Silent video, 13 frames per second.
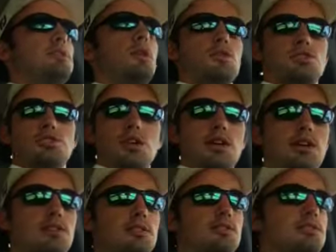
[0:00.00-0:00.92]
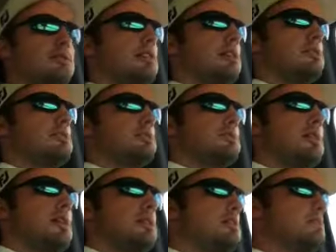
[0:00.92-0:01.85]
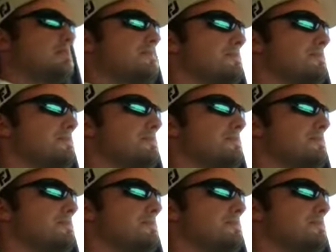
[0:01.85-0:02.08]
horse trainer and cutting horse rider.